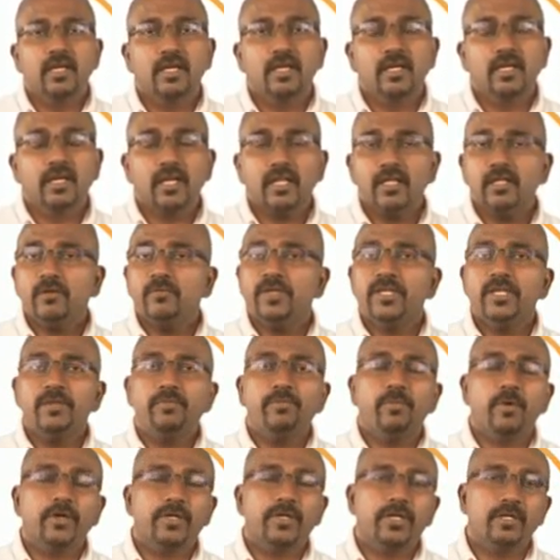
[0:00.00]
And another very
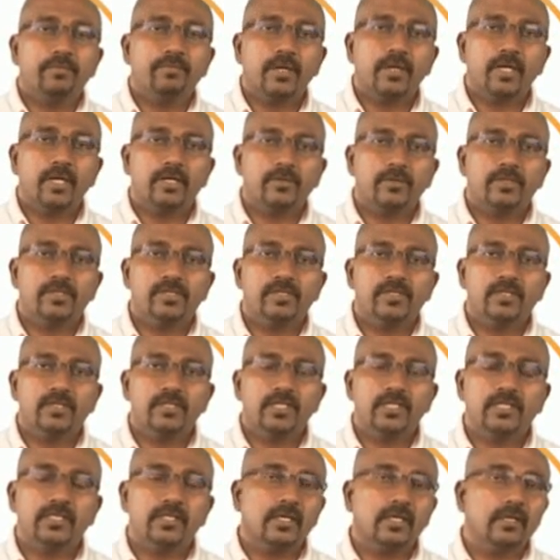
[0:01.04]
important part was
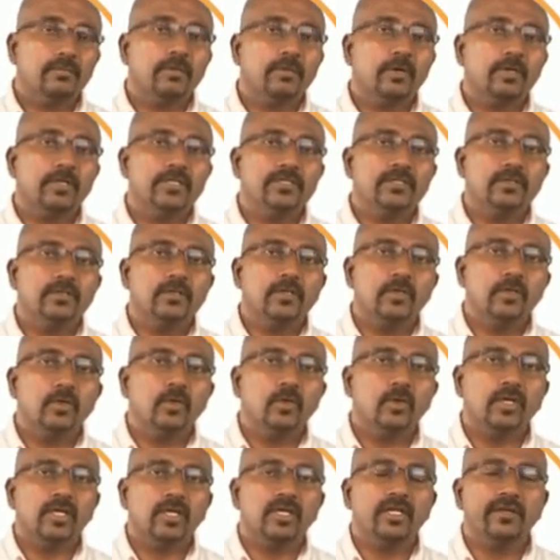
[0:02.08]
that abolish
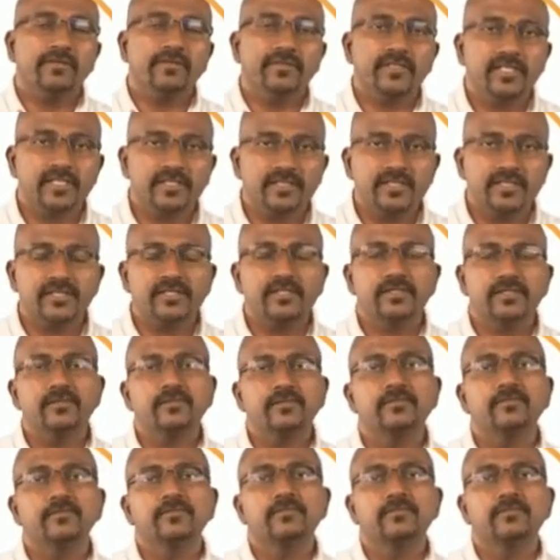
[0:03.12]
local efficiencies.